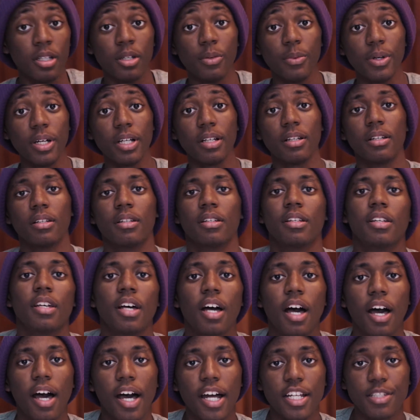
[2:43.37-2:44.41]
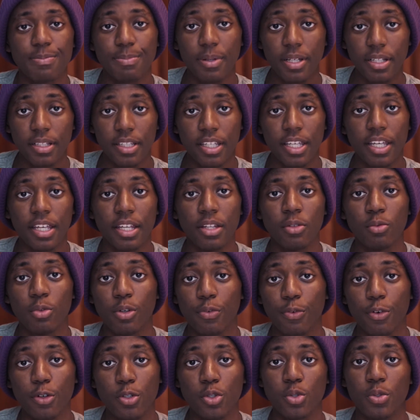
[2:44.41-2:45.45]
Well, hotspot can
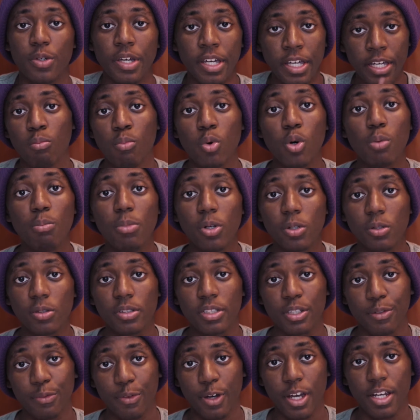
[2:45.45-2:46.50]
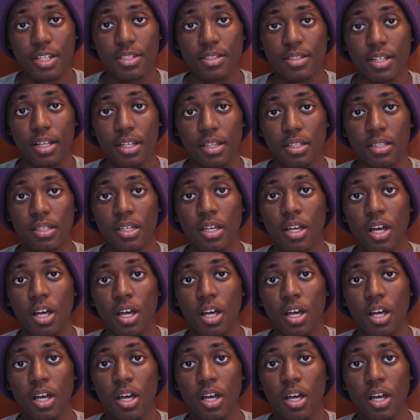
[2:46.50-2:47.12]
refer to a mobile device that